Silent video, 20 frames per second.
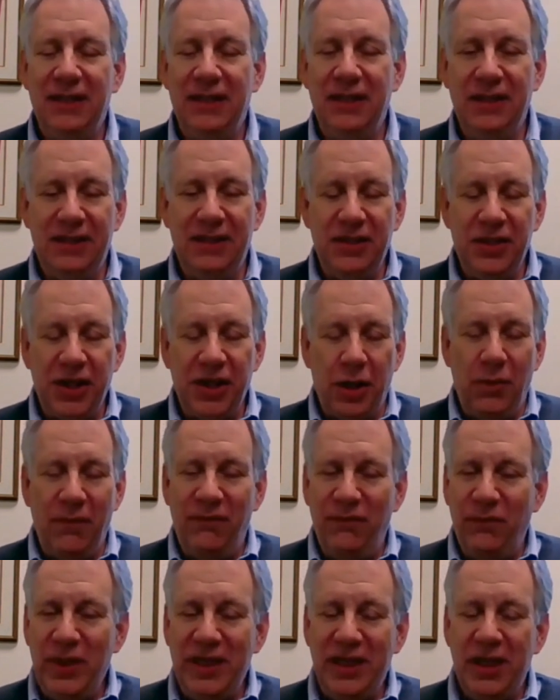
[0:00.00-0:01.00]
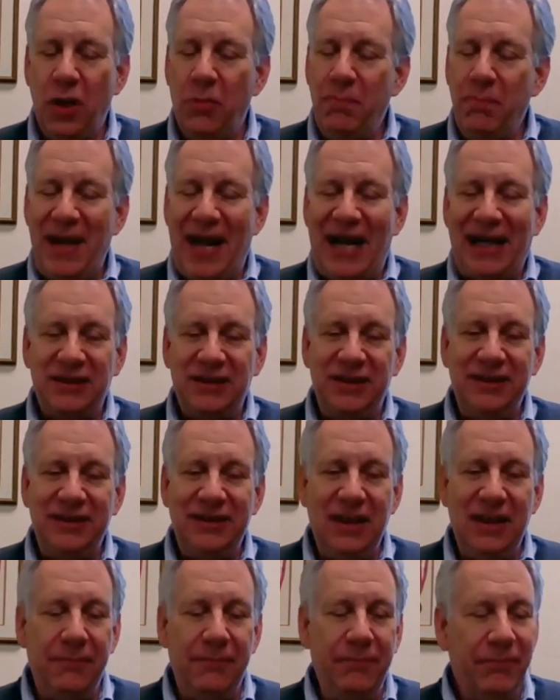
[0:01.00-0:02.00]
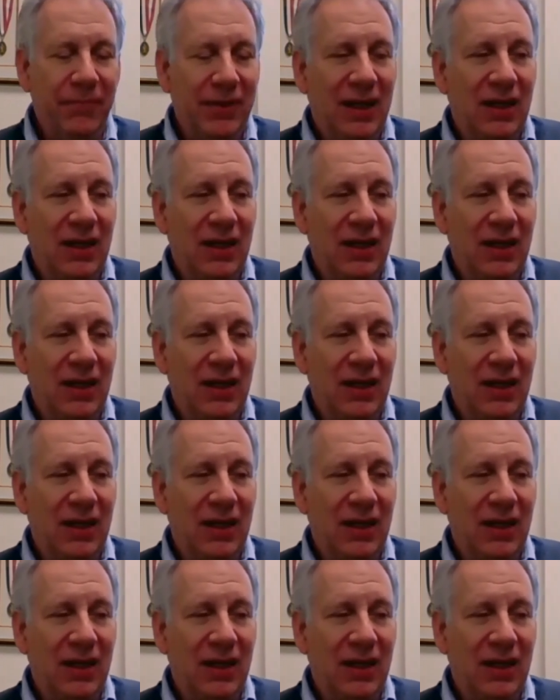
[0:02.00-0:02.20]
And, if we go back to the